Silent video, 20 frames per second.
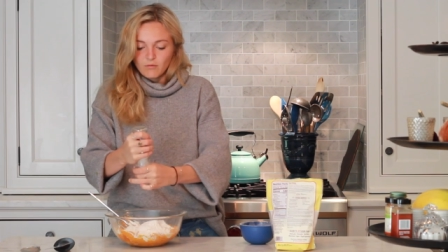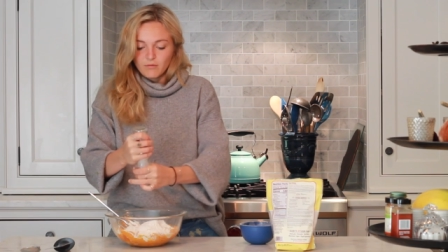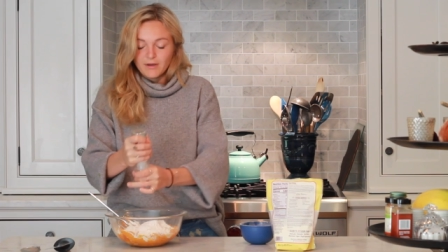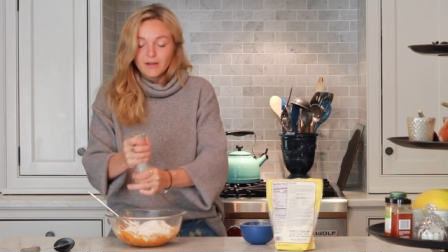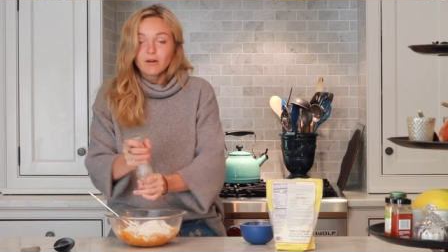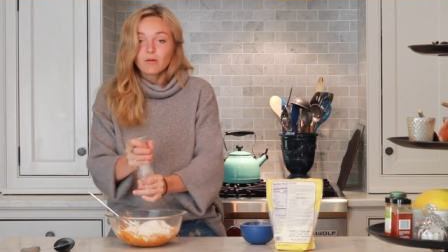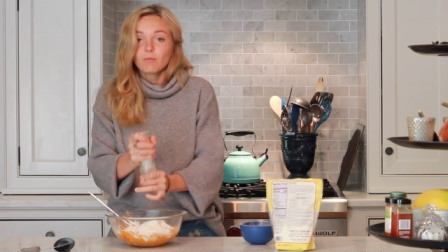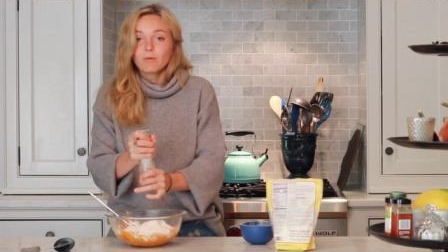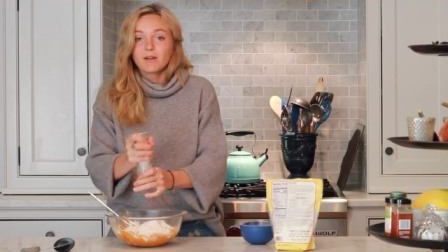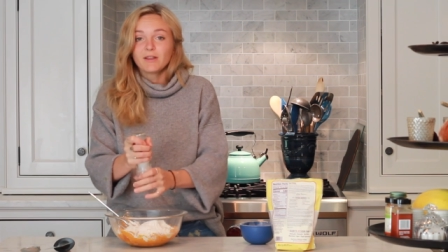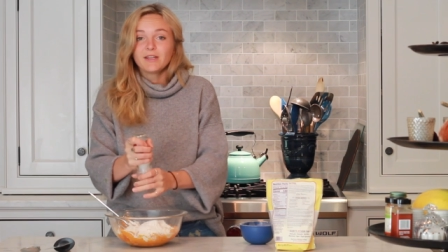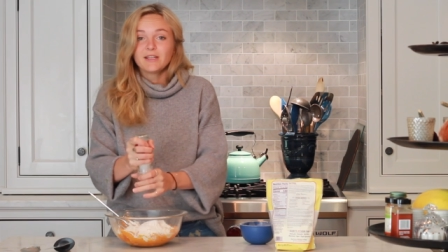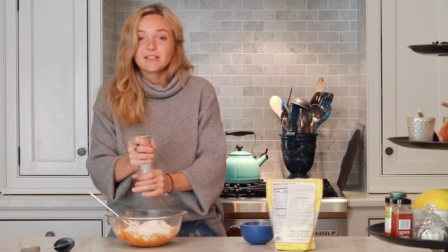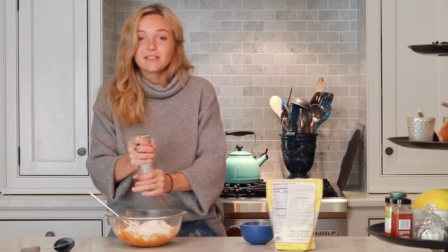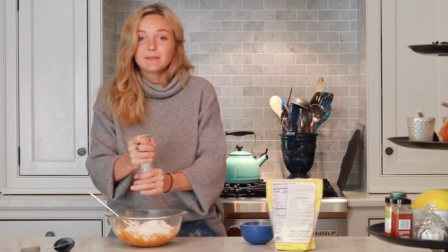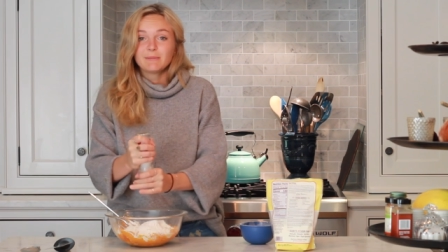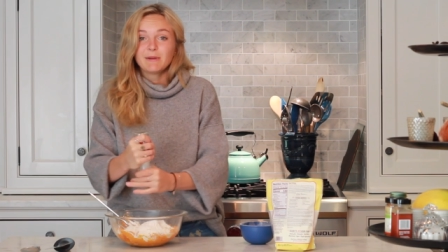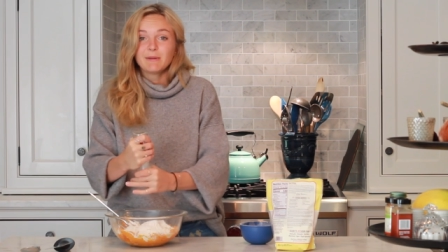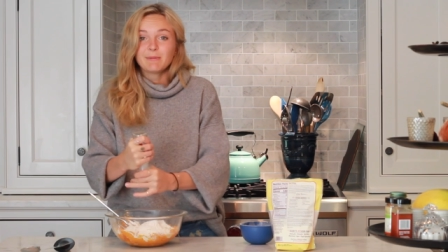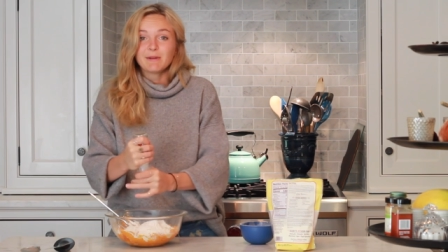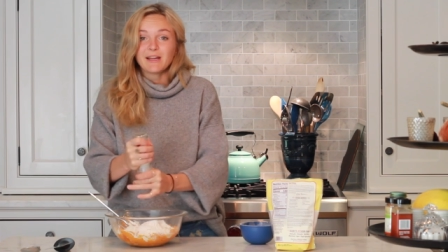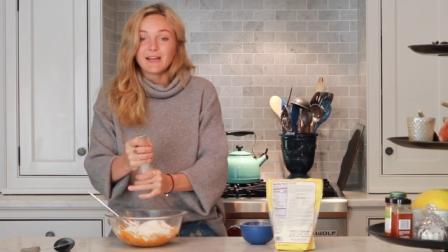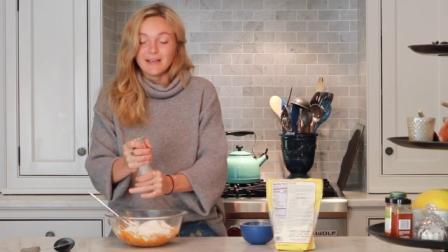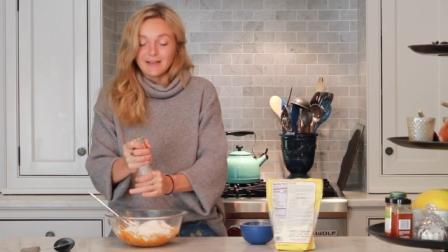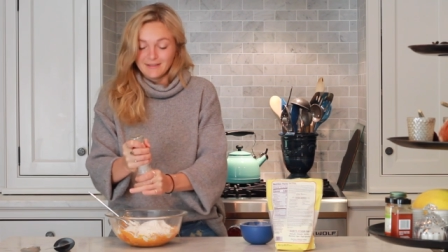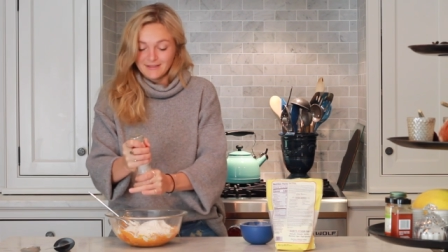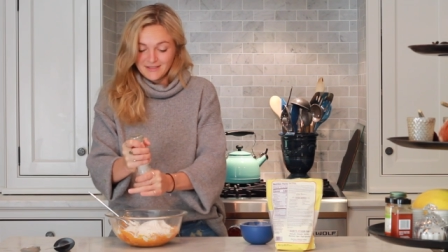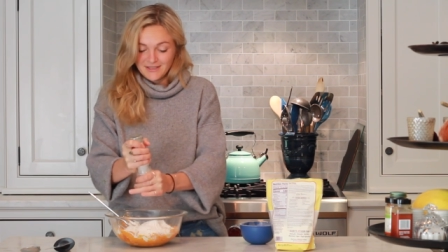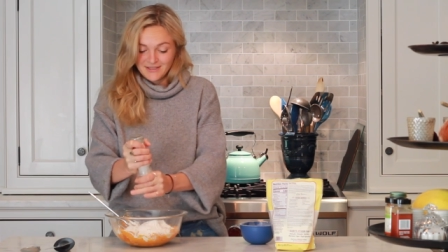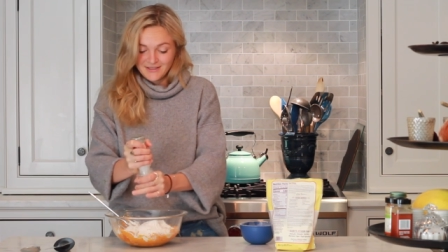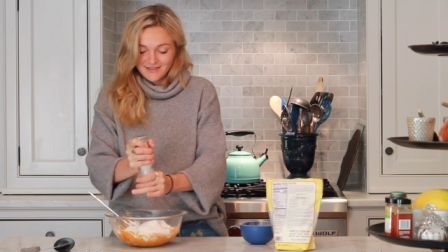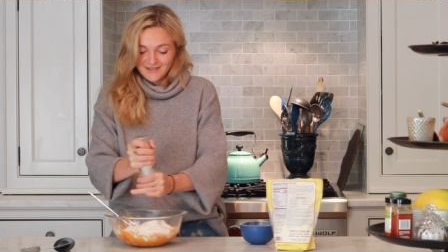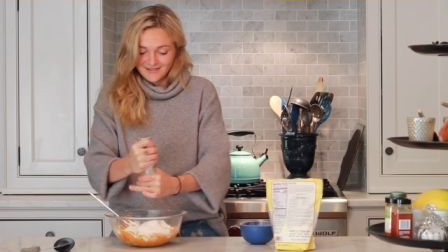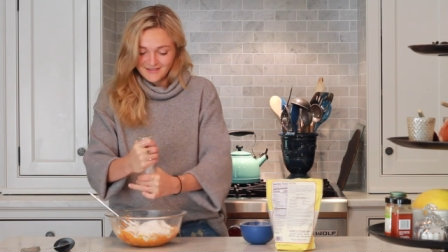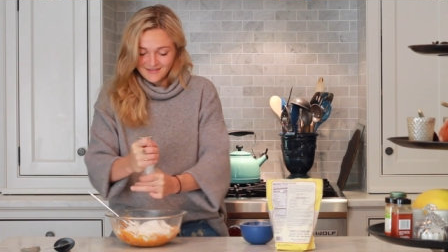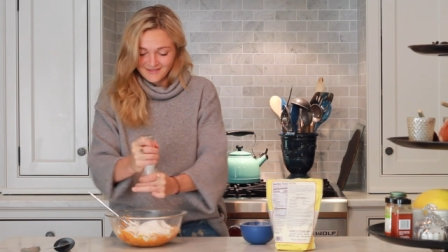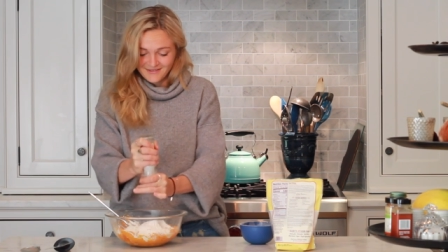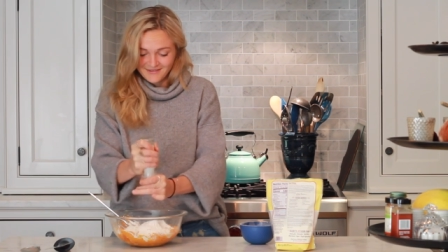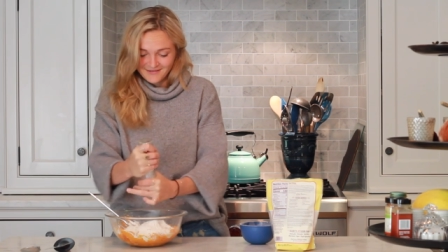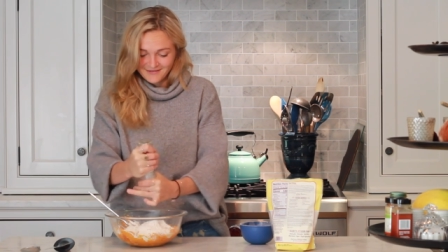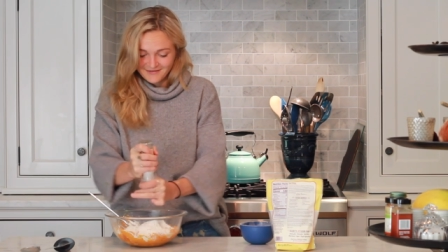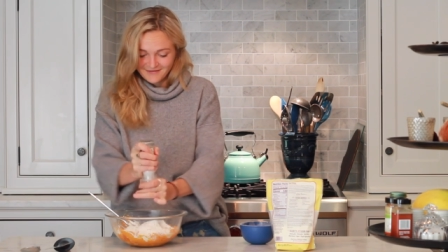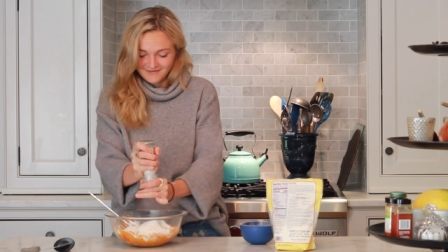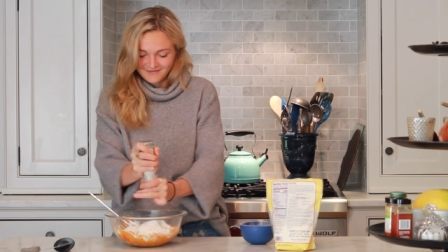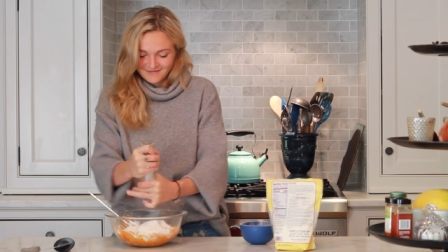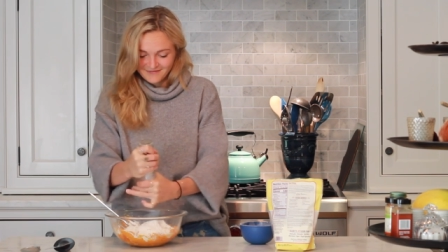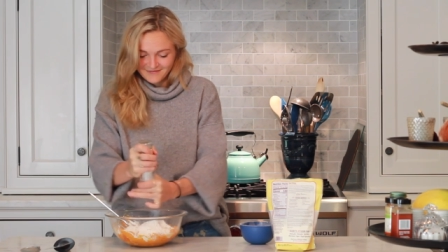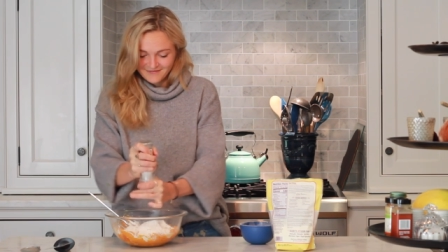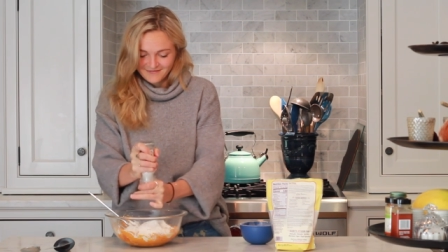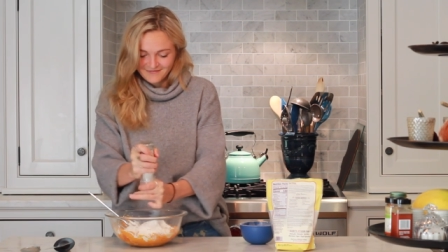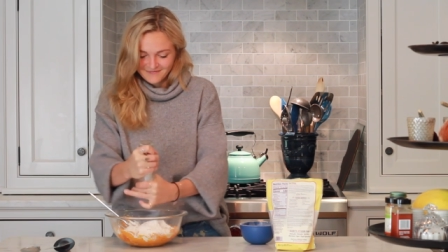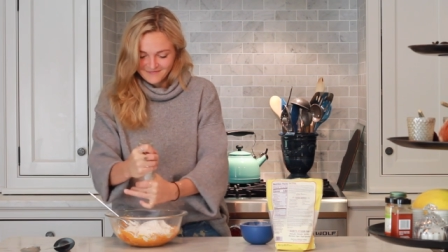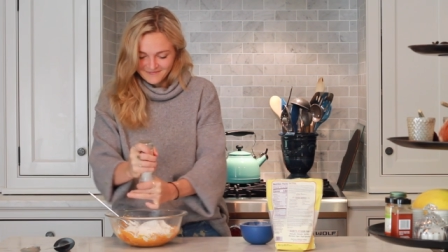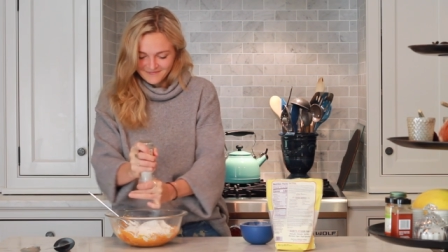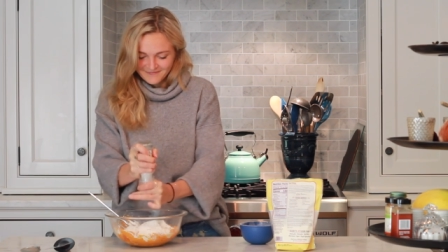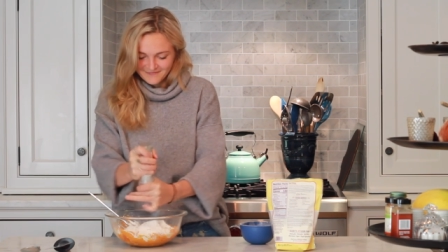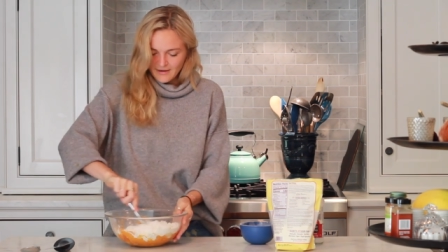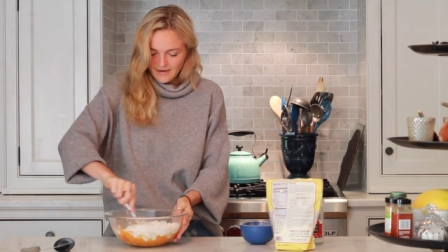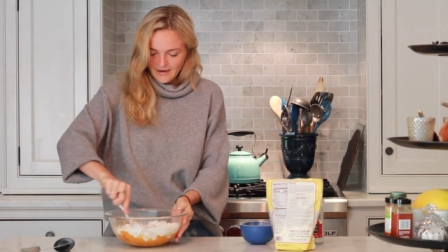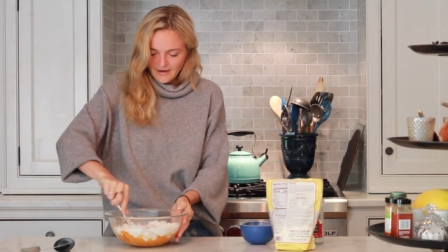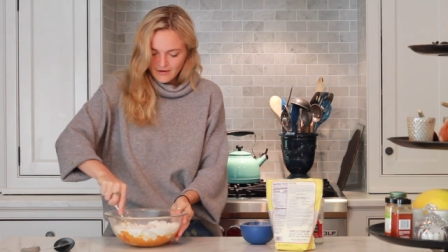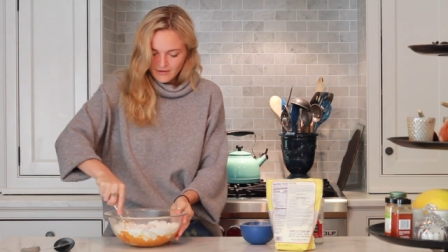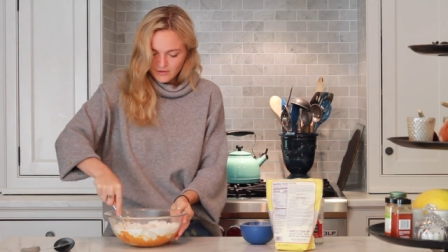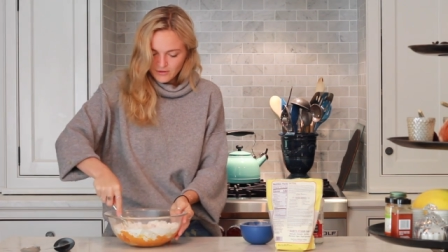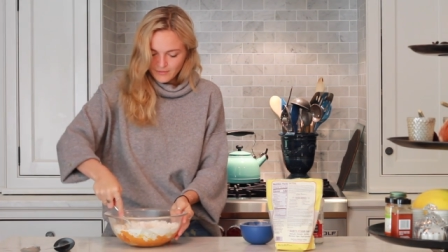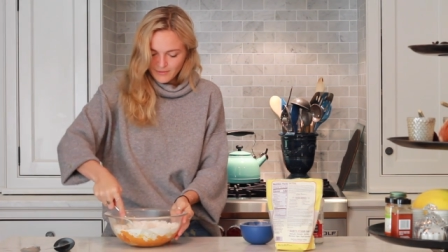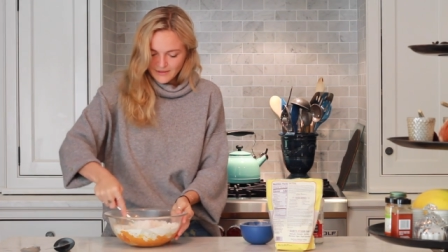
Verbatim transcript: we don't want these to be bland. Now